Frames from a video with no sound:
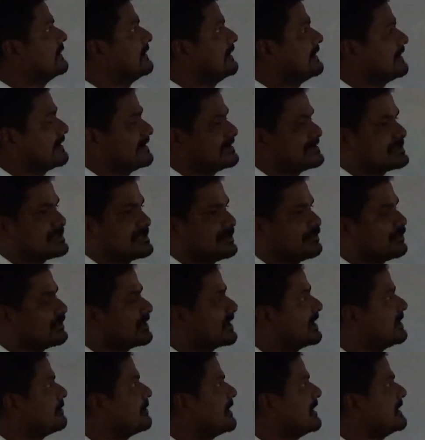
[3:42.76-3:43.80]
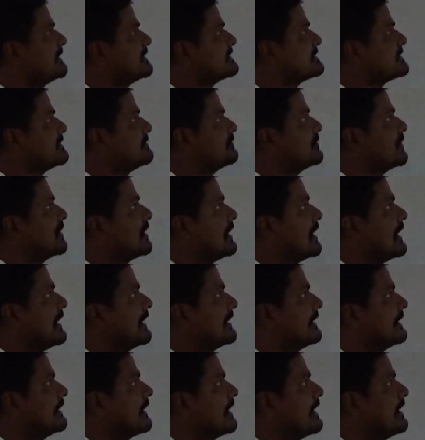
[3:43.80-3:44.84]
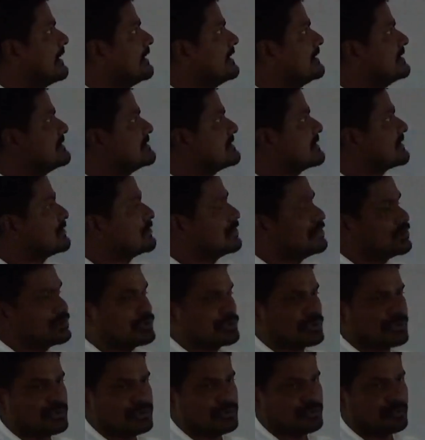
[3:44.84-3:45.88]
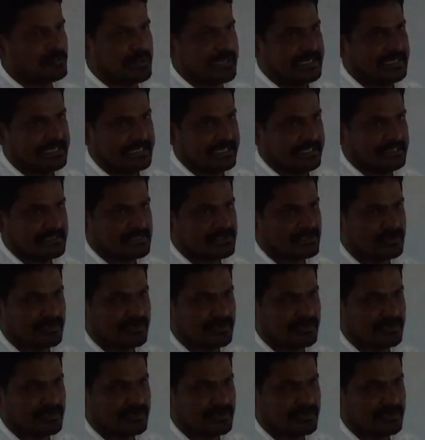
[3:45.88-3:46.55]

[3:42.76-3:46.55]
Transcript: it is denoted by the symbol I is equal to Q by T.